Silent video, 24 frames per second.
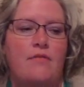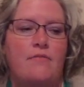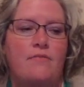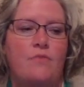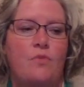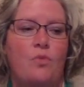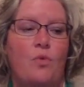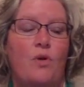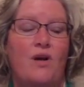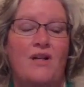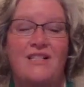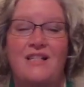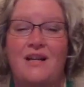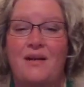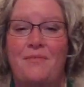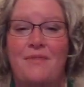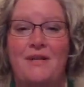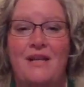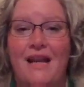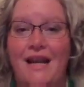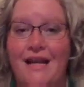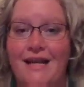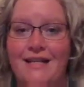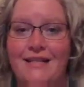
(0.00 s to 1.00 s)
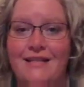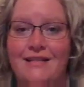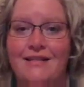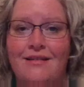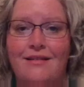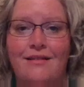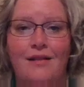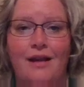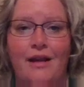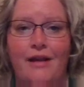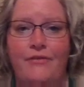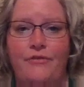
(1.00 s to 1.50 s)
What time of day is
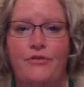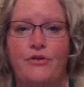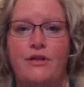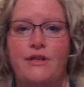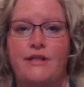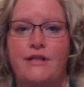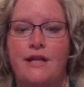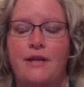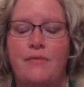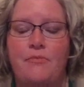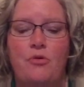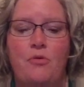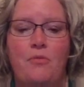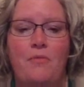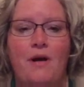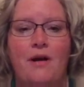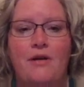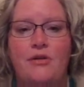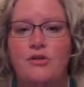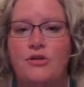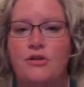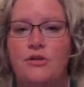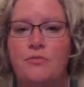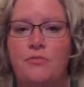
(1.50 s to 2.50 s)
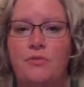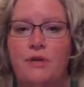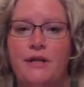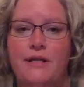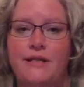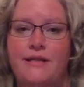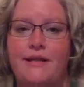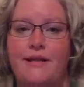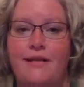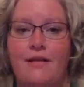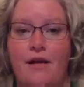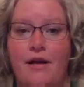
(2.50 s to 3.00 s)
it? Like, for example, mine took place
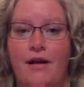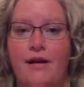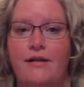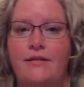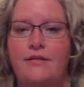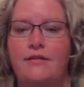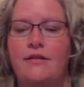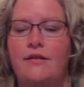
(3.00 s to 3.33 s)
at night.